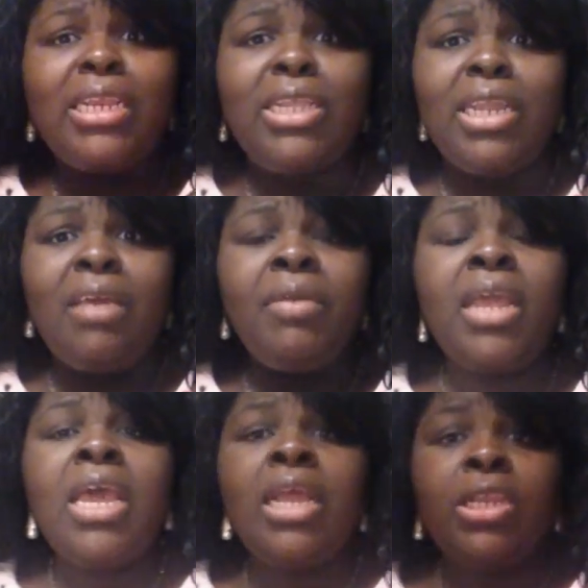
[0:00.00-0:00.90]
I just love
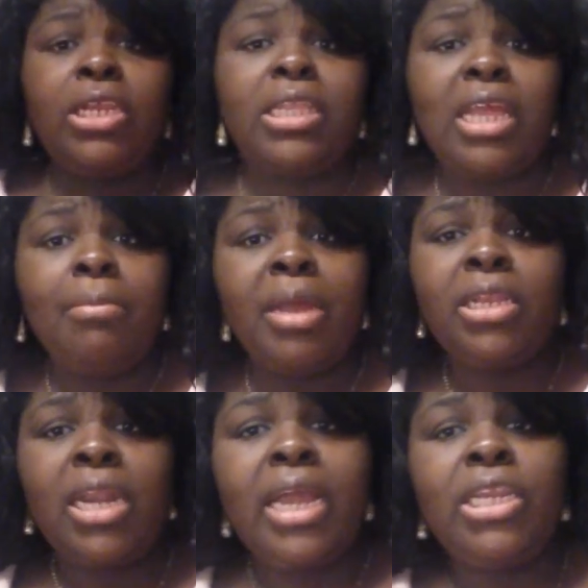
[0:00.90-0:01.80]
it just that
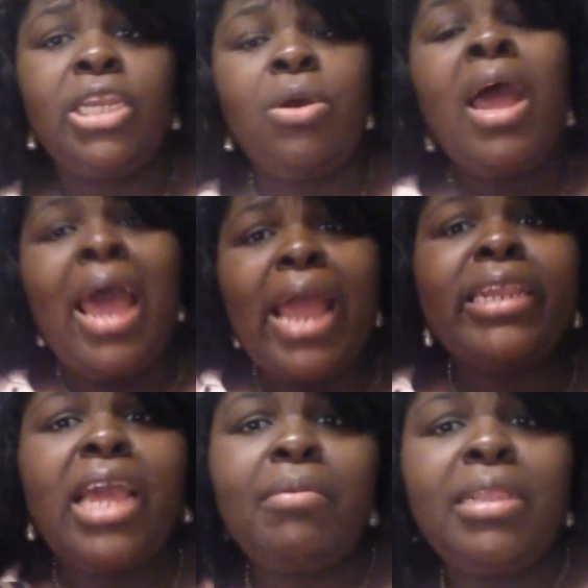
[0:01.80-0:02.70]
much. And I can show, I
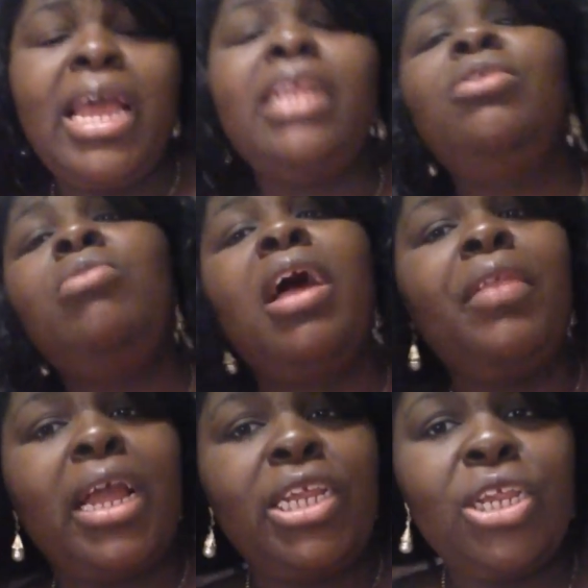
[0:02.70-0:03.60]
actually have a tattoo now
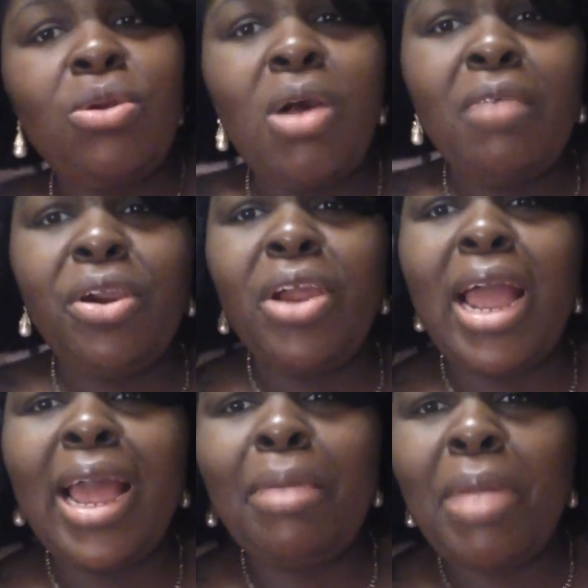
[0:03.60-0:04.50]
that I can show off, girl.
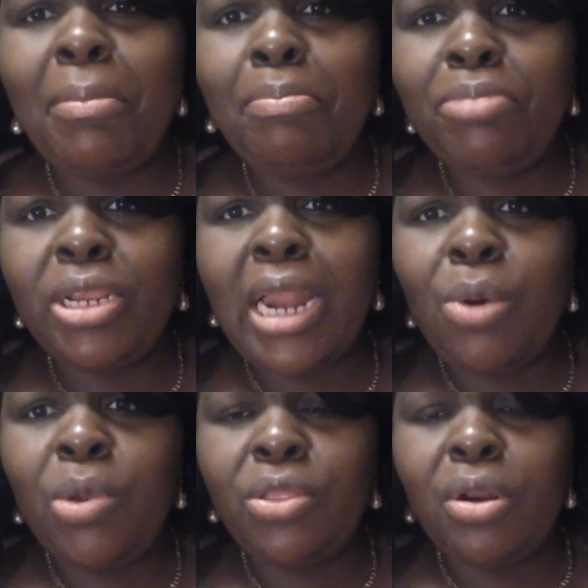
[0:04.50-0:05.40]
I got, I, shit, I
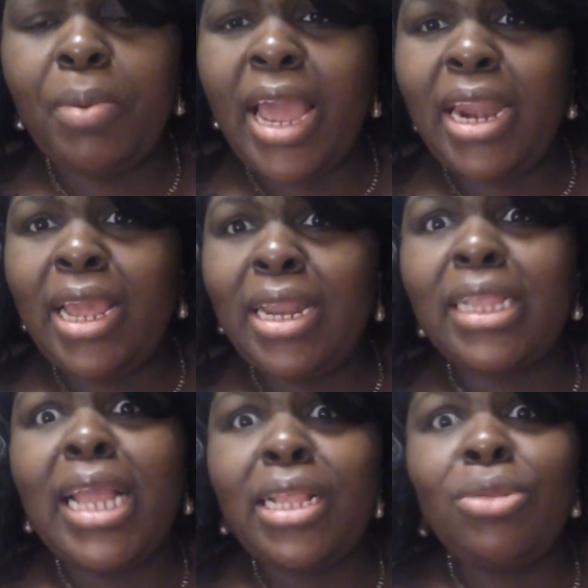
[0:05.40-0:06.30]
went through the pain of getting
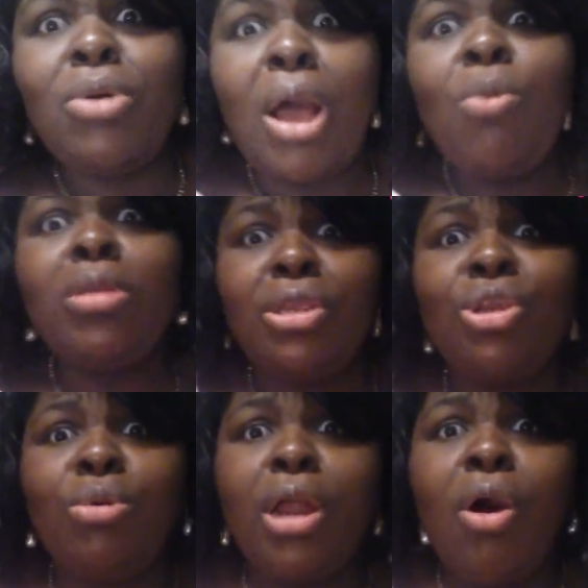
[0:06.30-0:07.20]
this tattoo. I want to
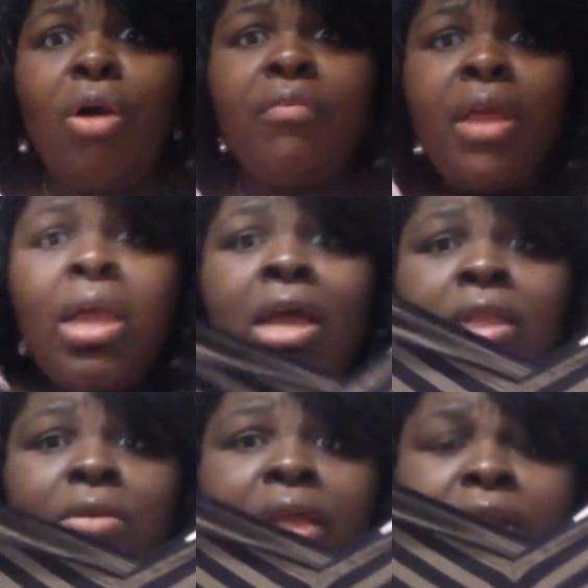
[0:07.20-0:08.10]
show it off.
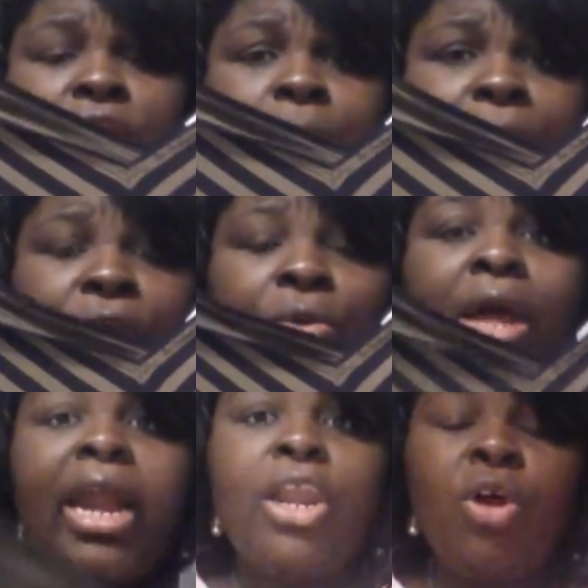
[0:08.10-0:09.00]
So that is super
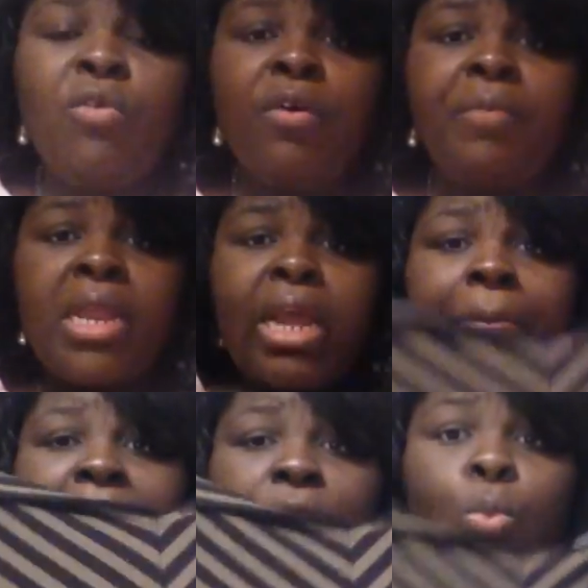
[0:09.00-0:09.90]
cute. And I know for a fact I
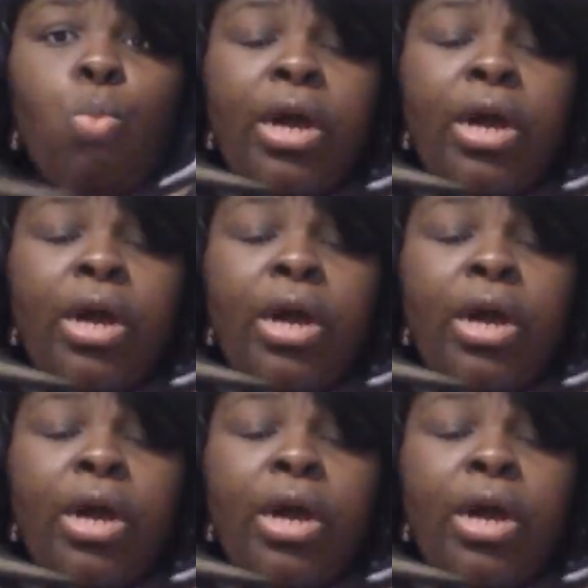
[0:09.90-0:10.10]
paid